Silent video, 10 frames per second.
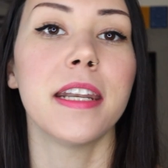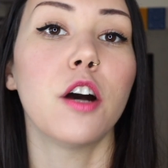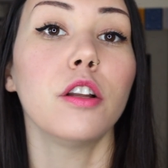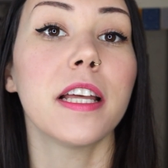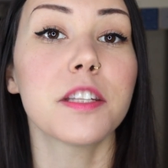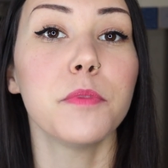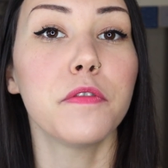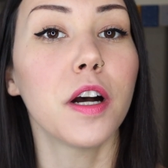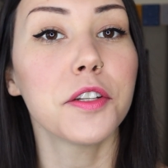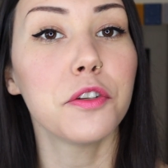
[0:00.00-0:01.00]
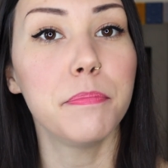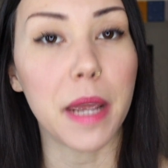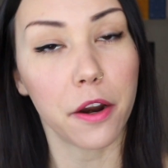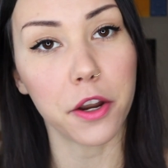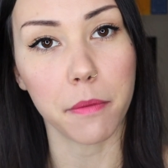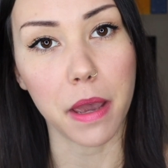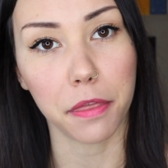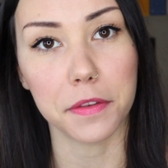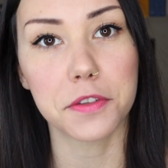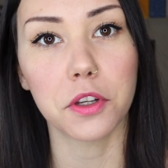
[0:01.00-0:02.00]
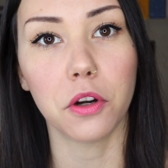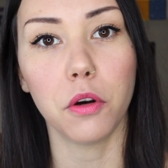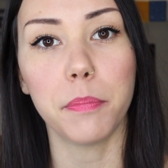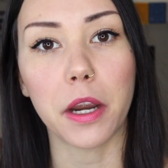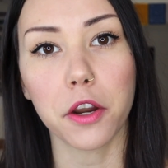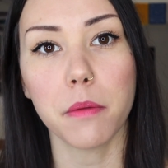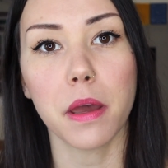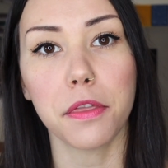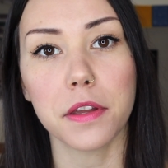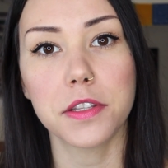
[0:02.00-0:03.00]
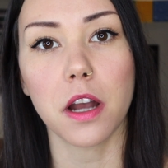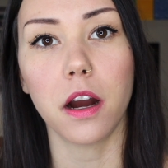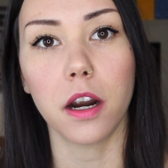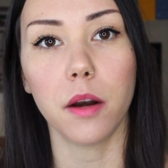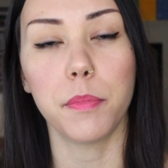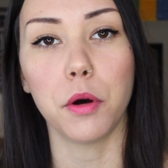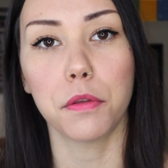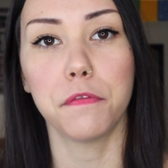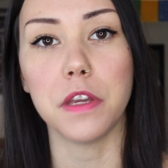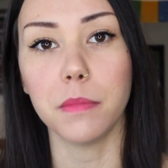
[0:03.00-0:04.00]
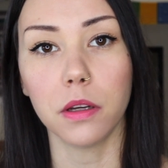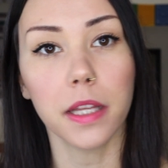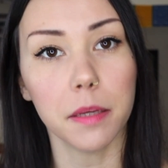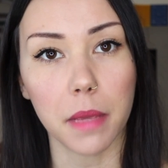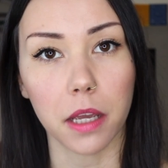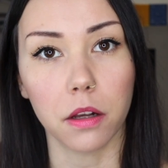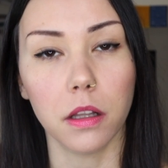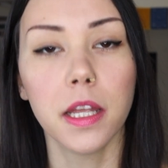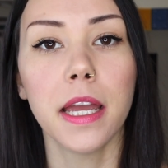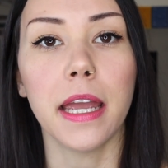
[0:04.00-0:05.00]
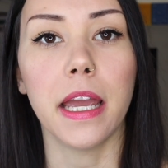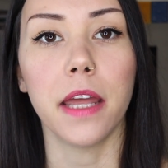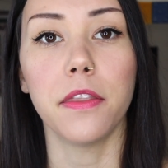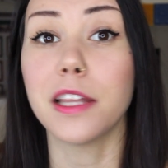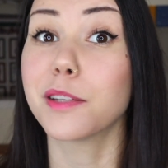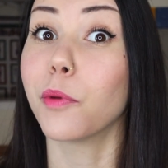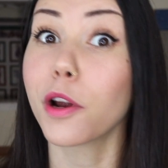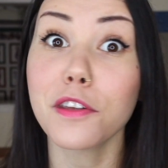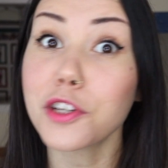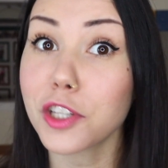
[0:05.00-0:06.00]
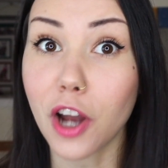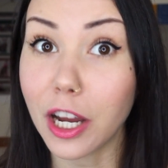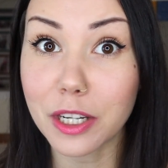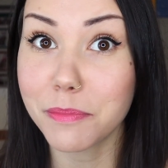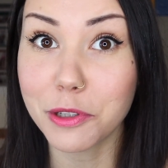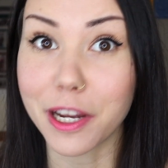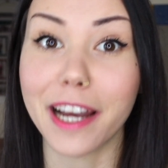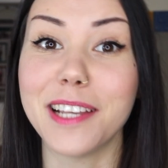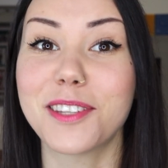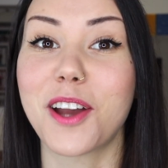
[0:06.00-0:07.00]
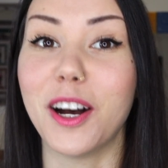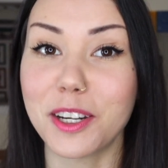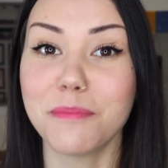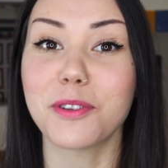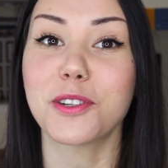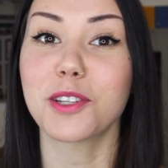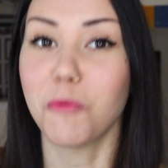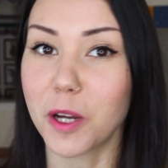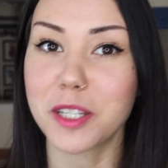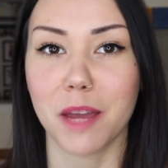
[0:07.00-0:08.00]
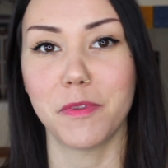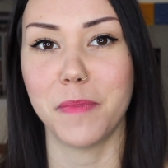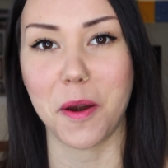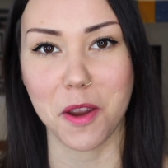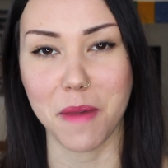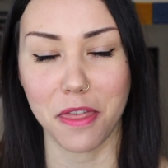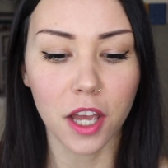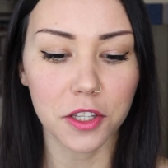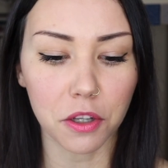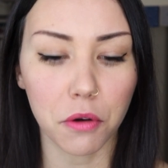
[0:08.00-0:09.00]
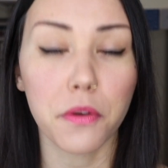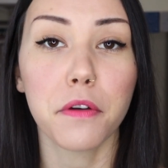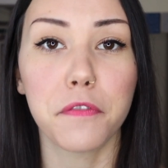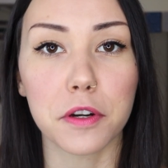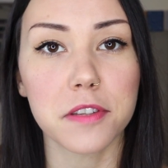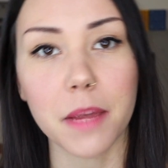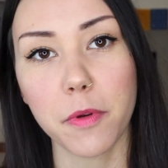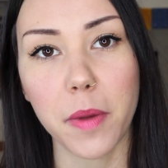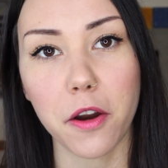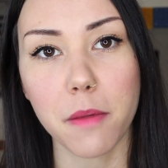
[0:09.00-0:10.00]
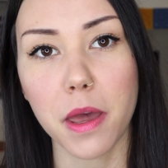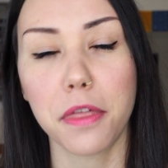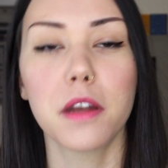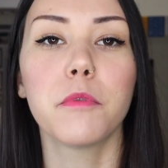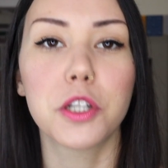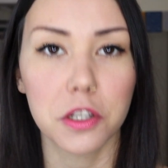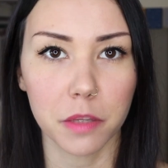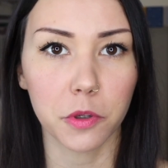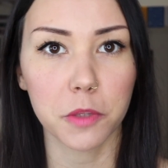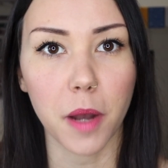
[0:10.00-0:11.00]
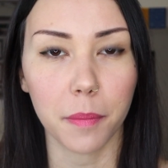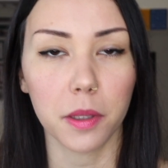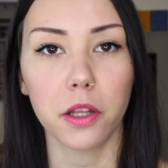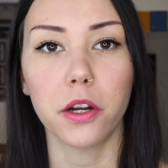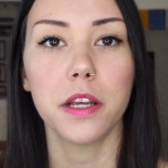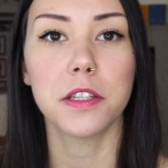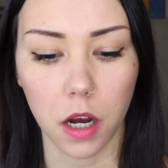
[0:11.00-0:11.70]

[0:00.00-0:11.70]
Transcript: Now let's move on to barrier methods. So barrier methods are both female and male, and it's more than just condoms, you guys. Condoms are just one type of barrier method. So the first type of barrier method, which is the most popular, is